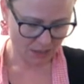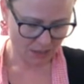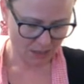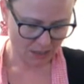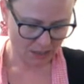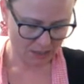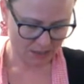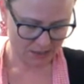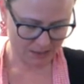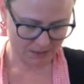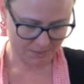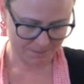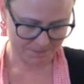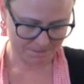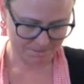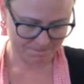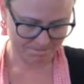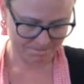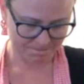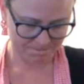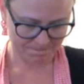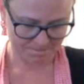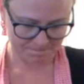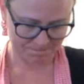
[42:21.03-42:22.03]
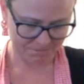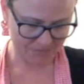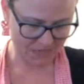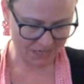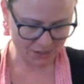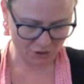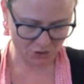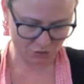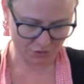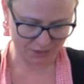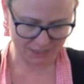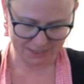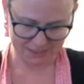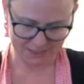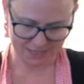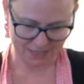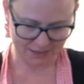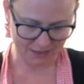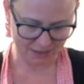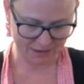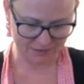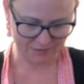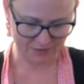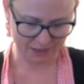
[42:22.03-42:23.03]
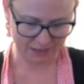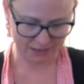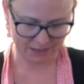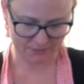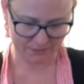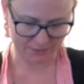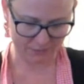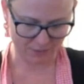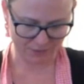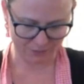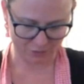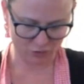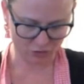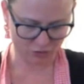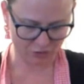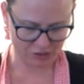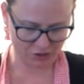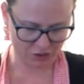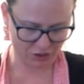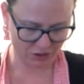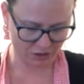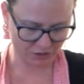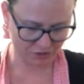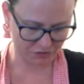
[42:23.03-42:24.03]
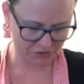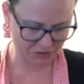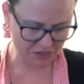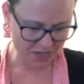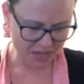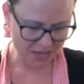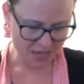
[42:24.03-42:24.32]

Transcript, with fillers: and you'll get that lovely huevos rancheros.